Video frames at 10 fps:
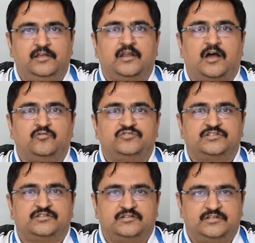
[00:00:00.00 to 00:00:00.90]

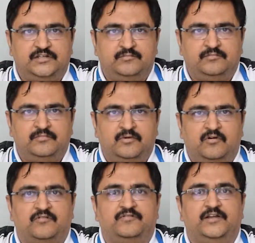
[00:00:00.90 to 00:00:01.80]
in-house team
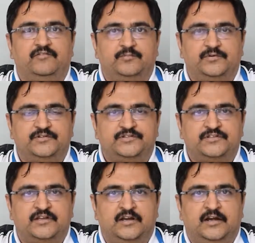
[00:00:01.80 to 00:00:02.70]
of
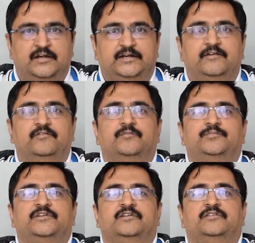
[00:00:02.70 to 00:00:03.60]
developers
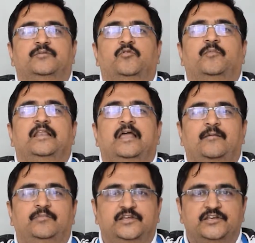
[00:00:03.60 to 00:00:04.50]
developed the mobile
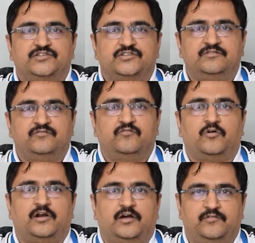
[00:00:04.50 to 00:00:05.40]
application
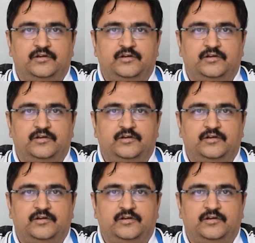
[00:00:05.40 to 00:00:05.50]
for our